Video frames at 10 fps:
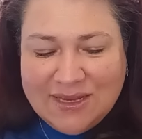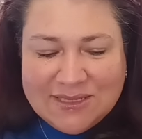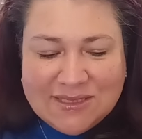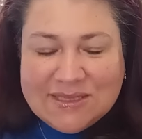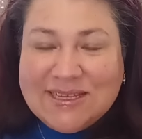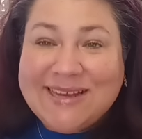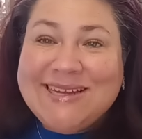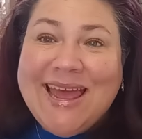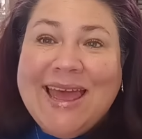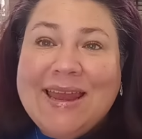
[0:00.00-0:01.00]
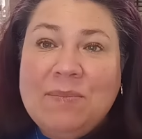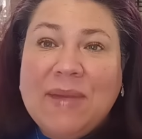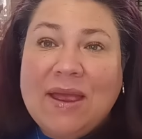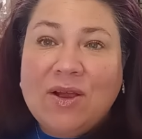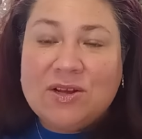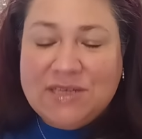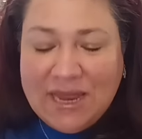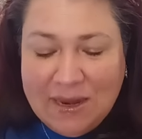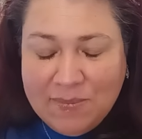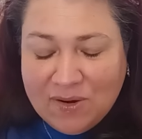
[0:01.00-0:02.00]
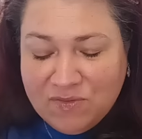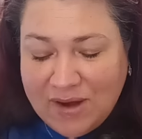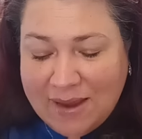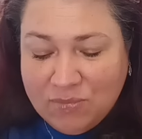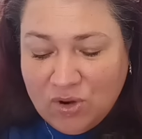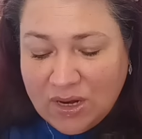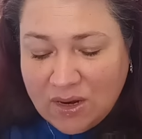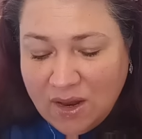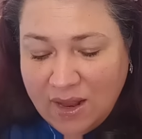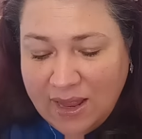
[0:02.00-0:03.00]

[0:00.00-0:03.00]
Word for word: This looks like teddy bear teddy bear fabric,